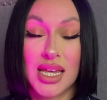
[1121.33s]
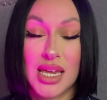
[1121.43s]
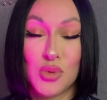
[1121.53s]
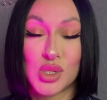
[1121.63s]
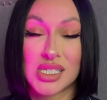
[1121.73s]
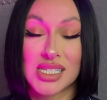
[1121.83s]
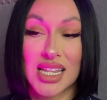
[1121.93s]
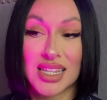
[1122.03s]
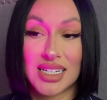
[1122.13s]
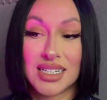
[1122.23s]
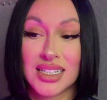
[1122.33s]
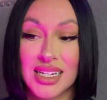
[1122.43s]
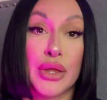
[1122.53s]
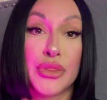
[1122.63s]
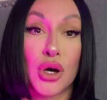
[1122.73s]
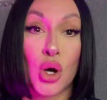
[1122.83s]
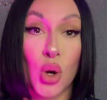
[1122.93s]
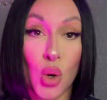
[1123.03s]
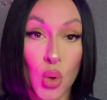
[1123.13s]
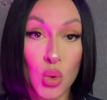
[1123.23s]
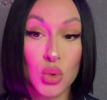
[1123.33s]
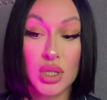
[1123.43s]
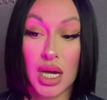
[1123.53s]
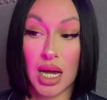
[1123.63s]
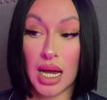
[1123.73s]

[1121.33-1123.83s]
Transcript: it was literally the whole